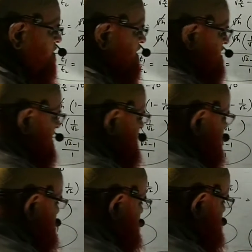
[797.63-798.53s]
You can write
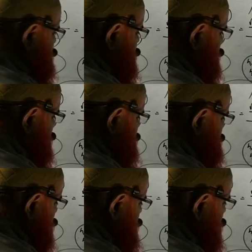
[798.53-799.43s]
like this.
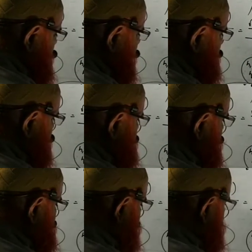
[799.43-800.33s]
T1 by
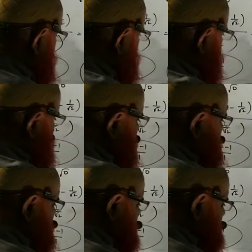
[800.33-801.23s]
T2 is equal to,
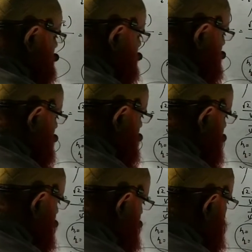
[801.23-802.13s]
first is
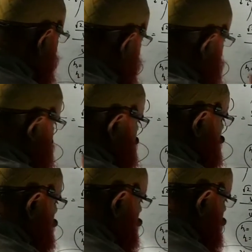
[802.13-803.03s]
root H
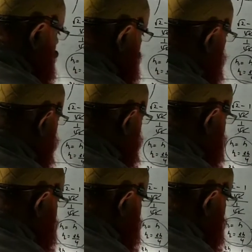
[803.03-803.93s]

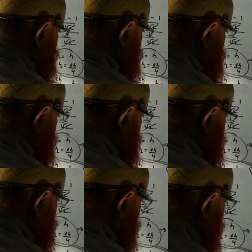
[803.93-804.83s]
minus
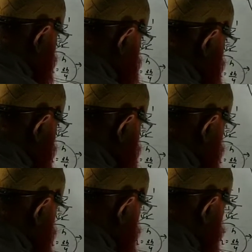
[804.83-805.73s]
3H by
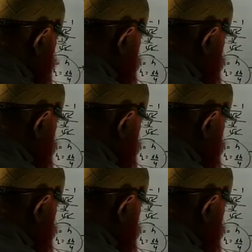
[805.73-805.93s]
4.